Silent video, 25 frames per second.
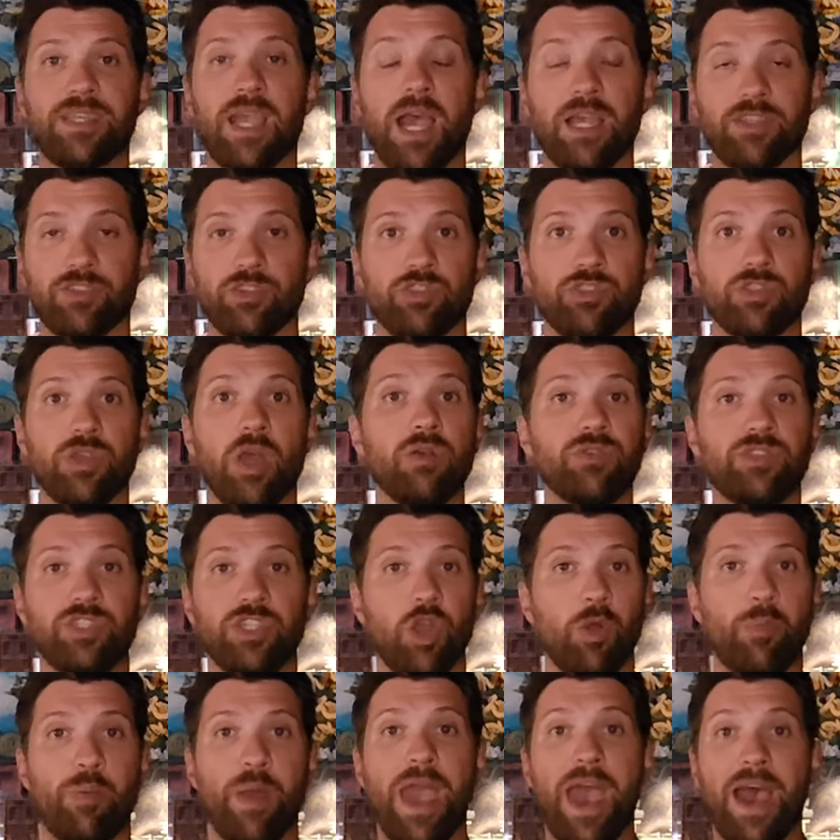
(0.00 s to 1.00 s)
guys are
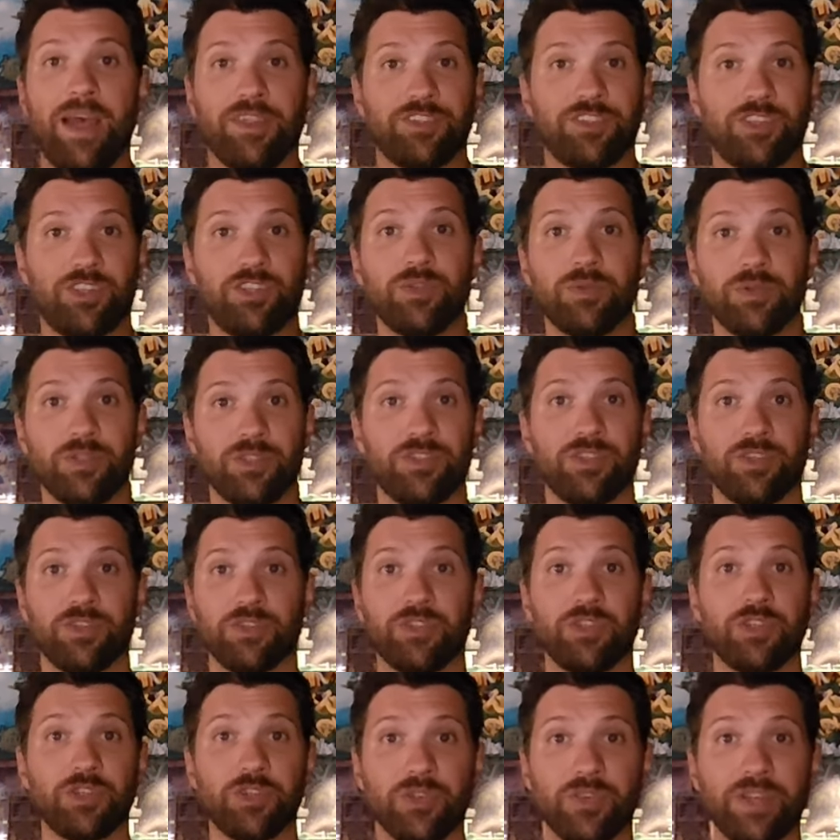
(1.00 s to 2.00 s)
sociopaths to a
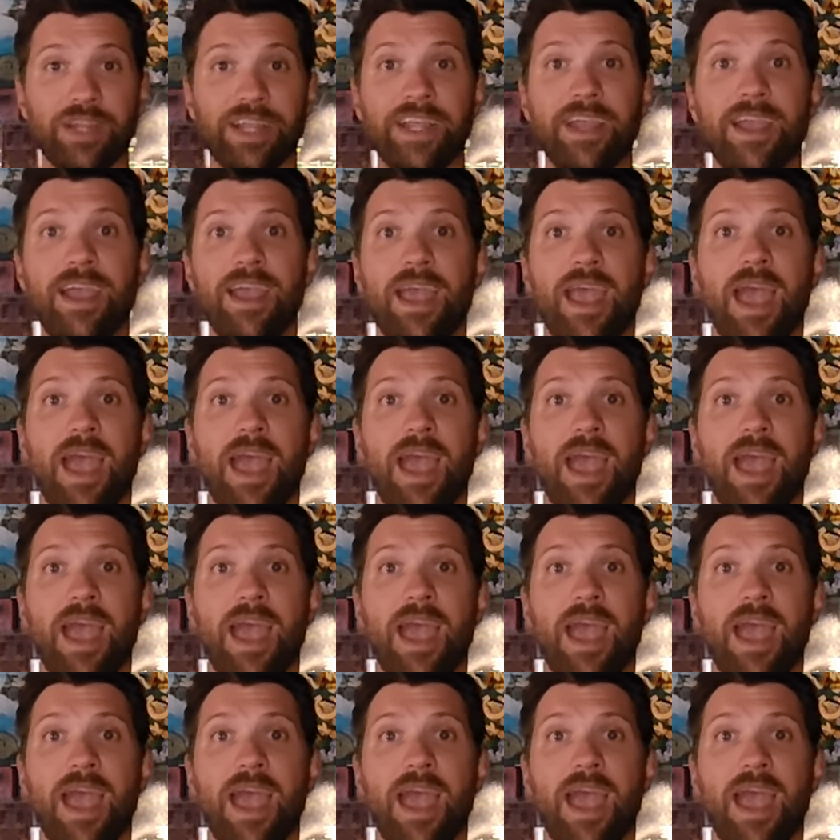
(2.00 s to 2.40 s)
certain degree,